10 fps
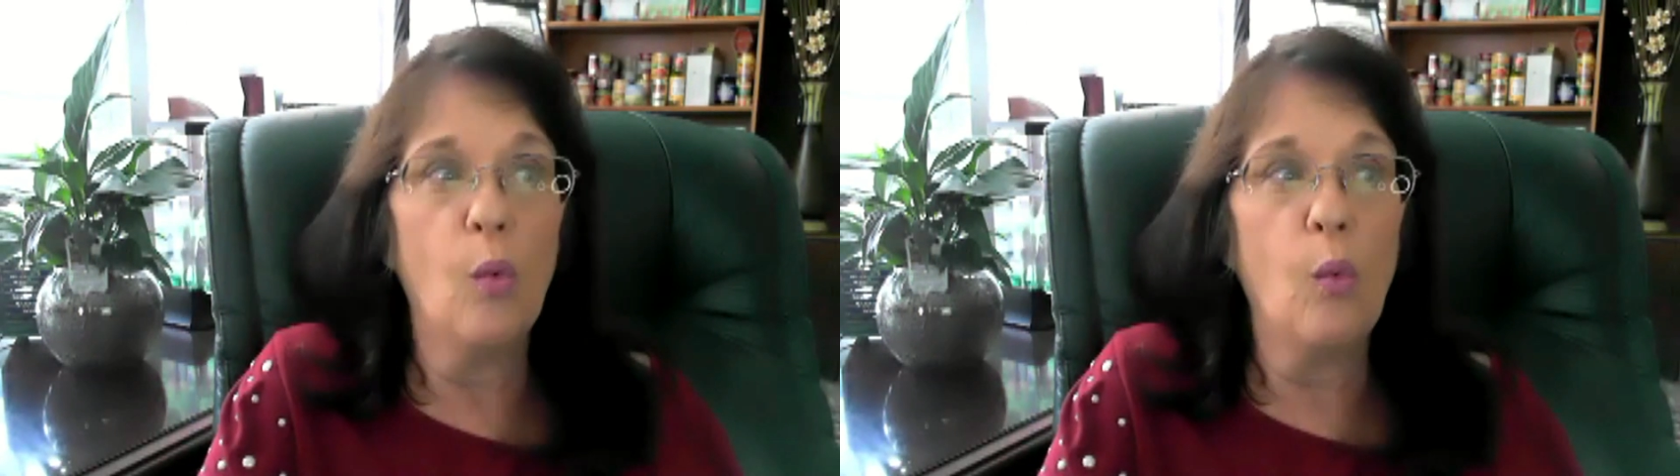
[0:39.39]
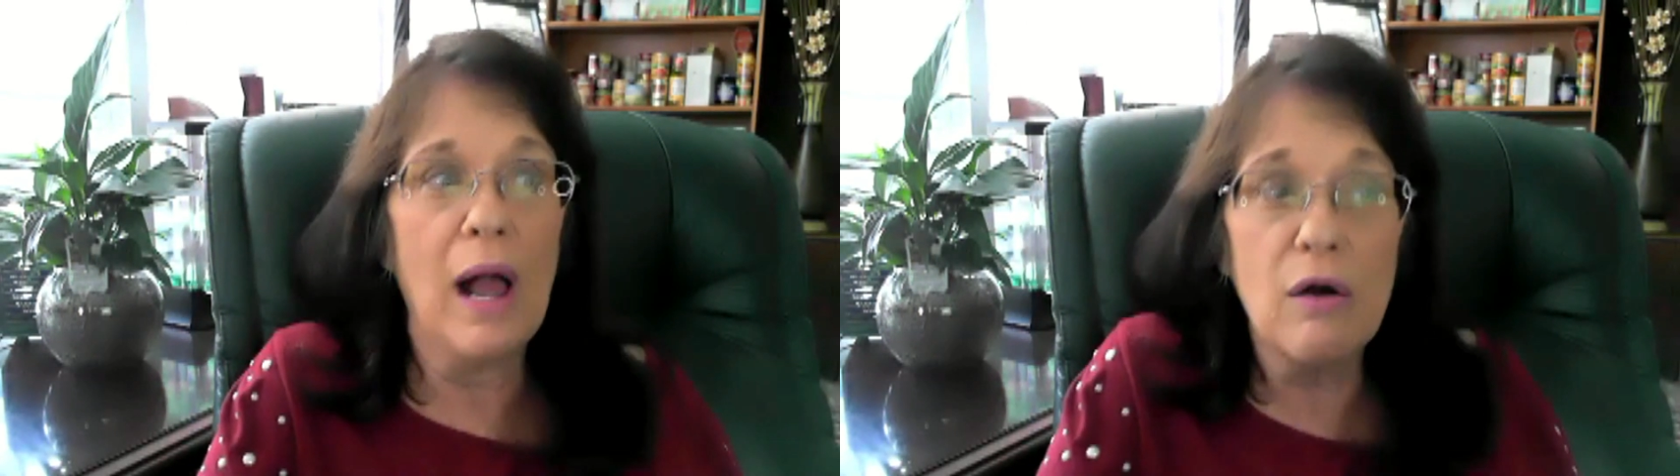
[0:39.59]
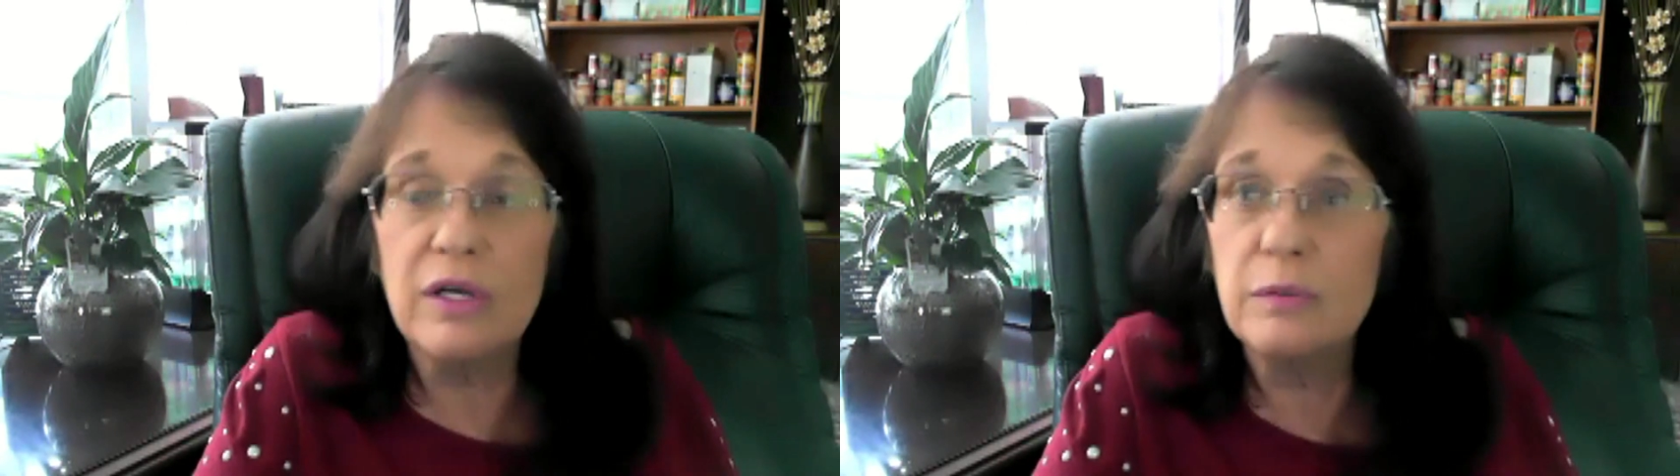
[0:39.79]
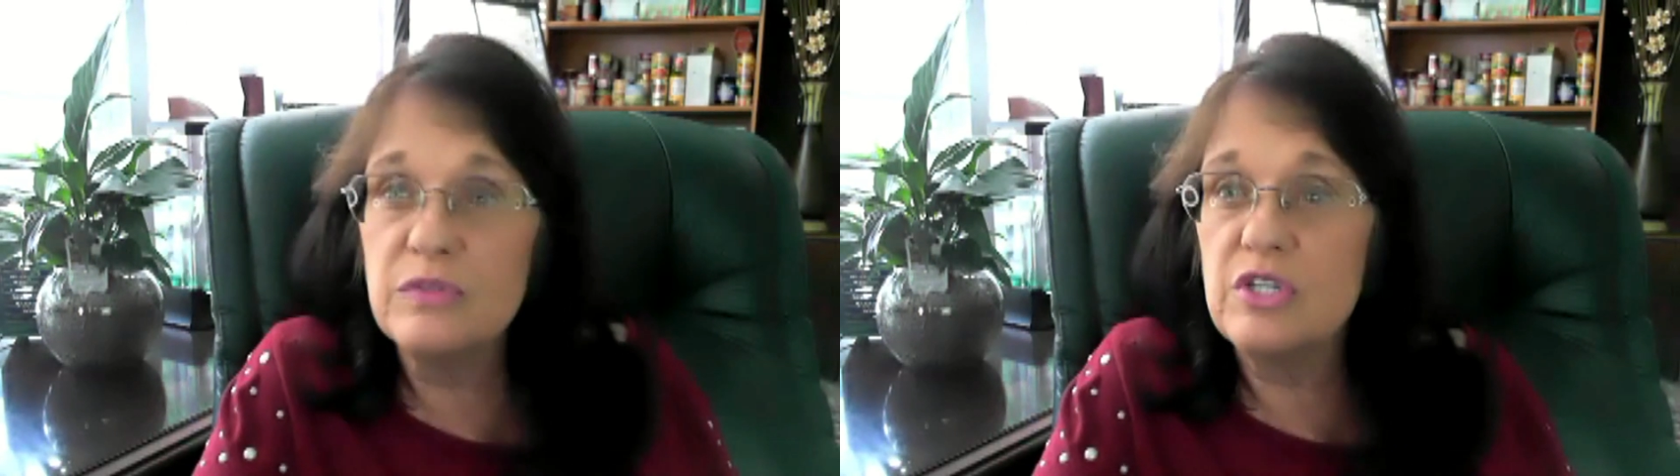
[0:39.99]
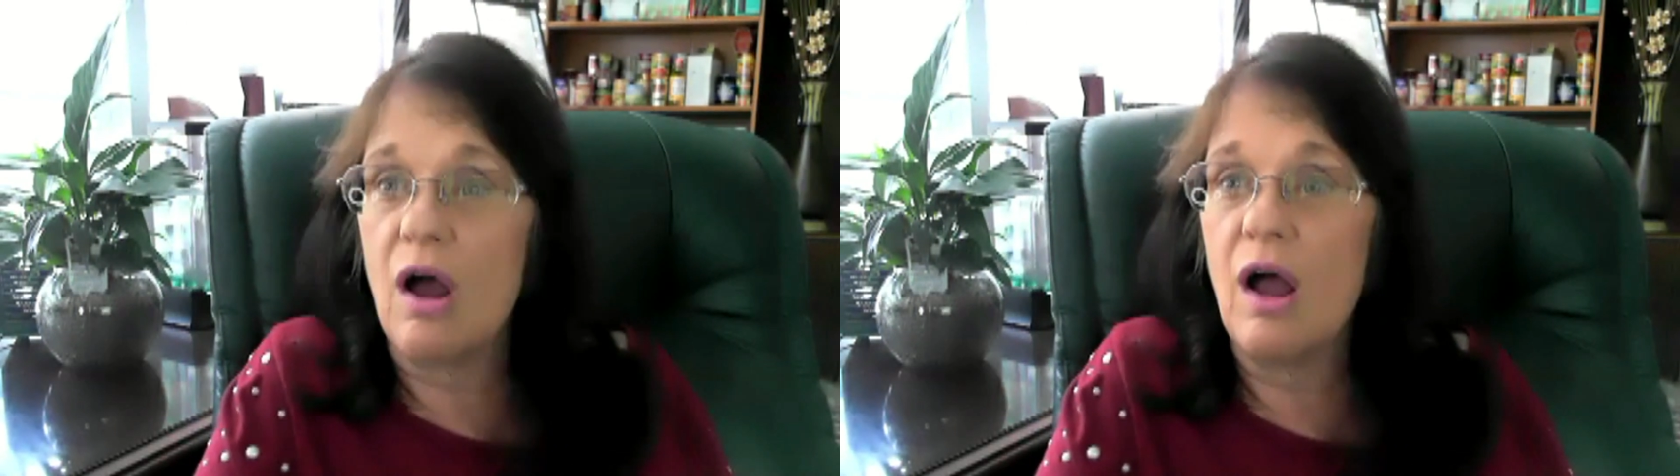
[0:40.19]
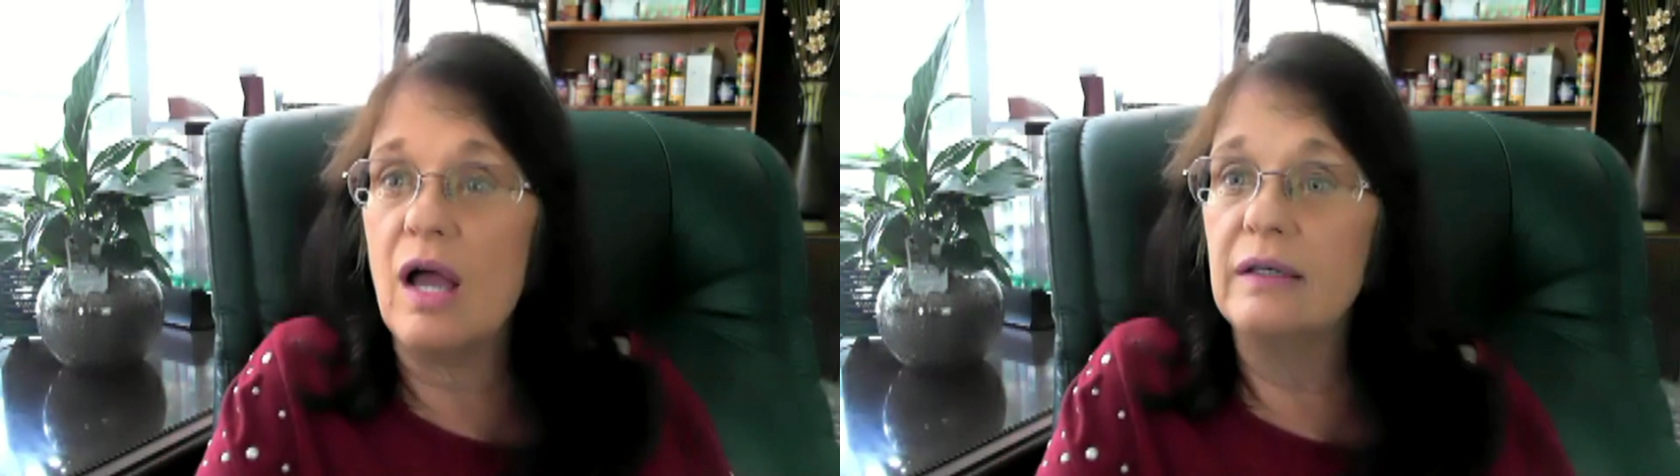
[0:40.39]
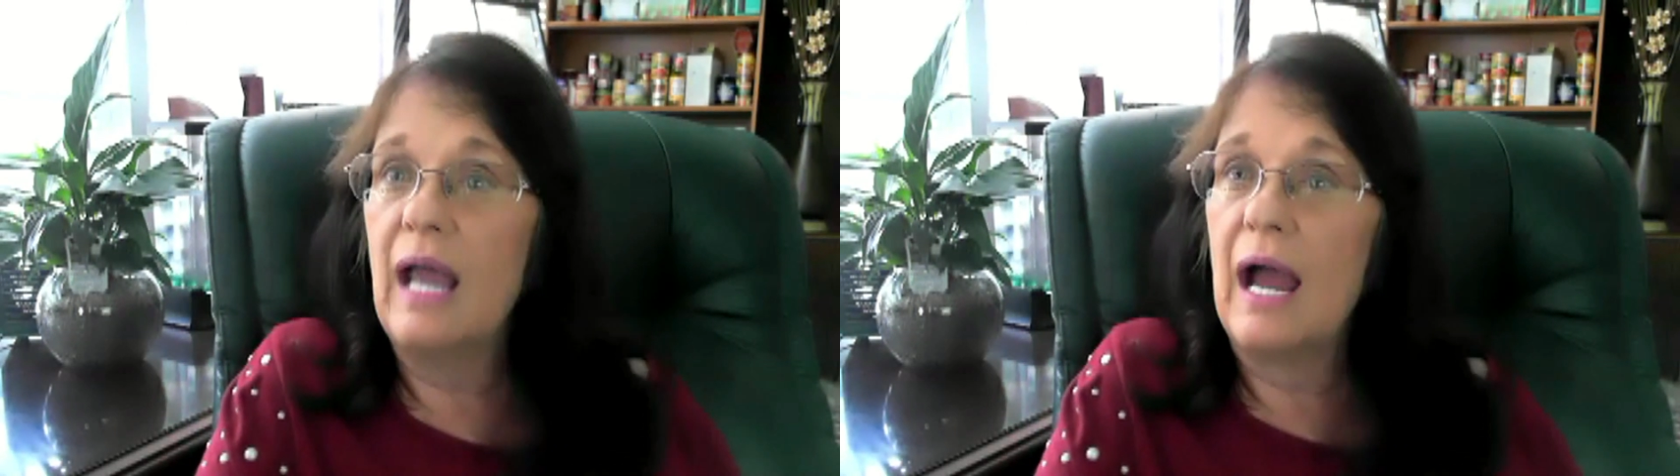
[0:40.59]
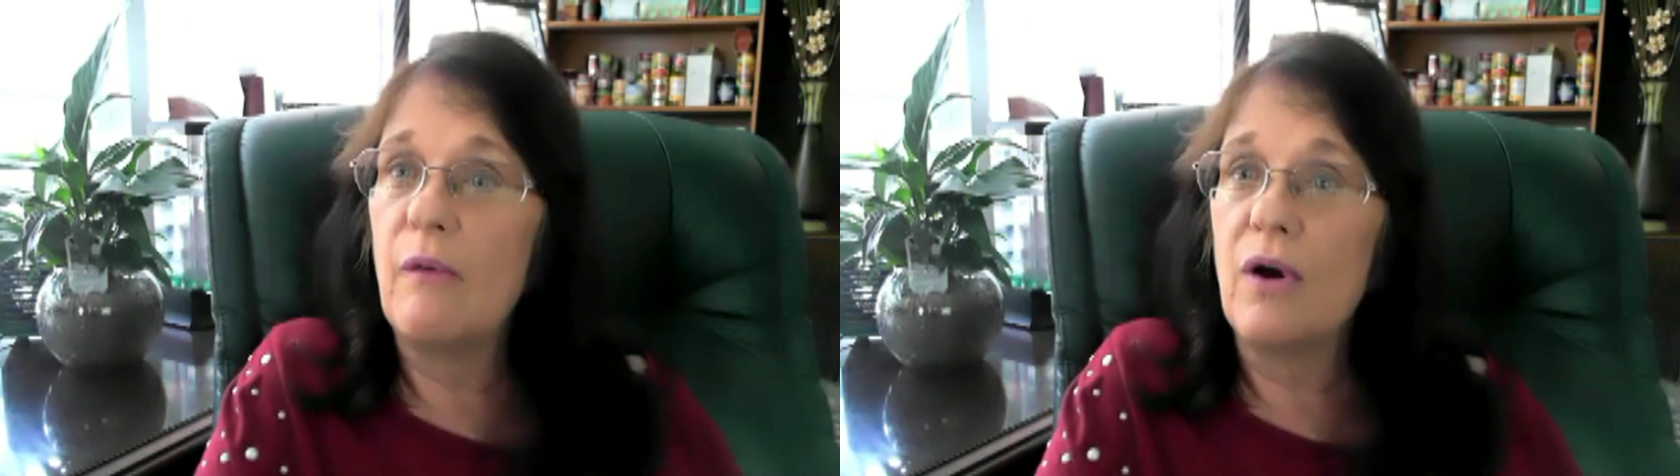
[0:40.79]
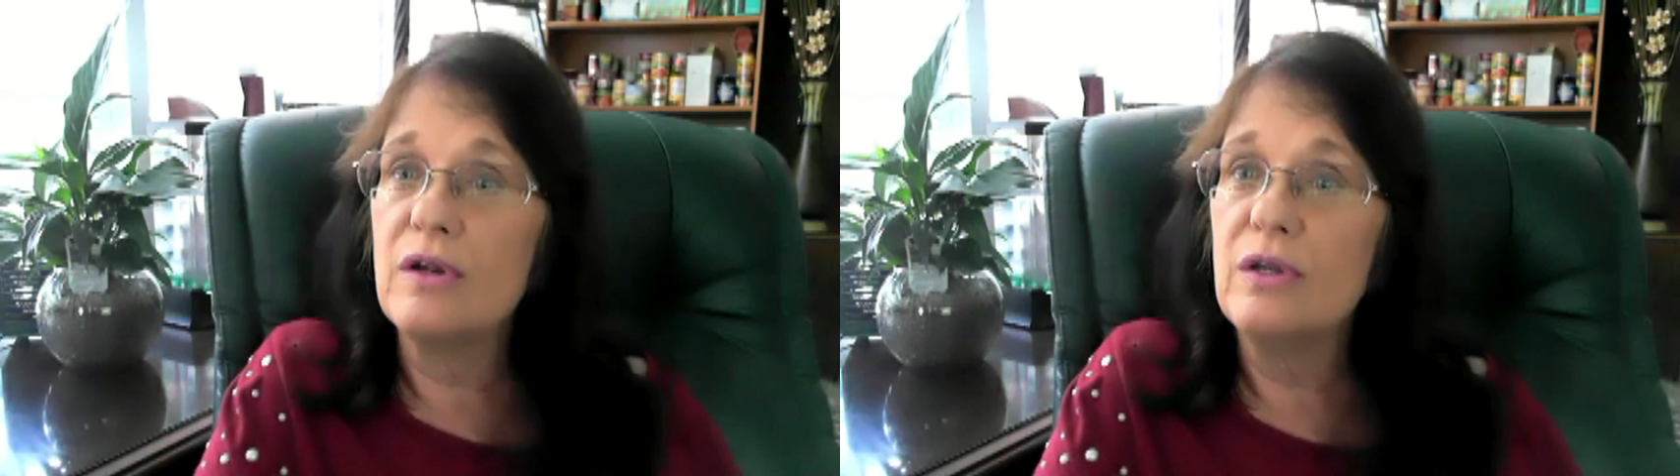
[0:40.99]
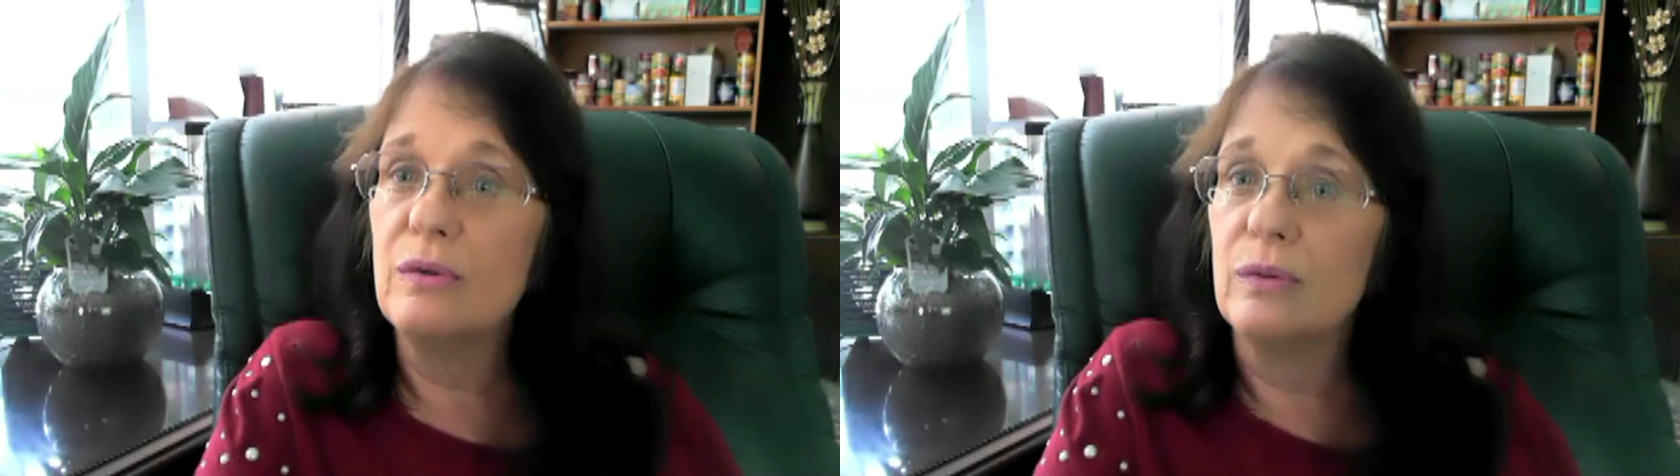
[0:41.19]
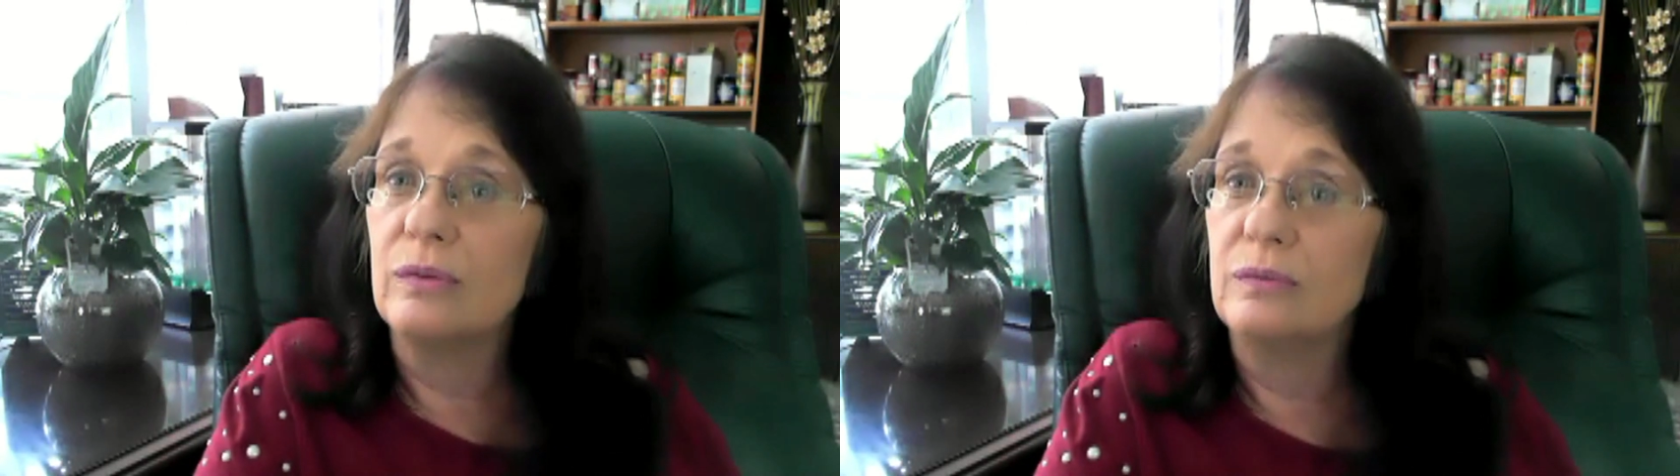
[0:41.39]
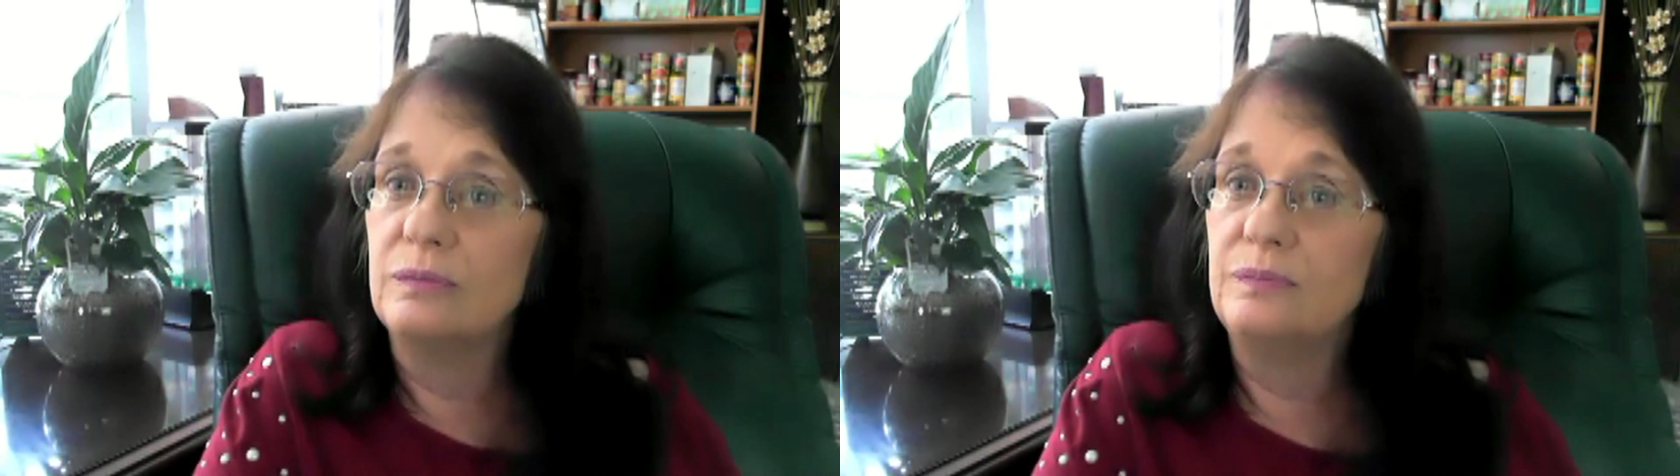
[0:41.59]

Welcome, John. How are you?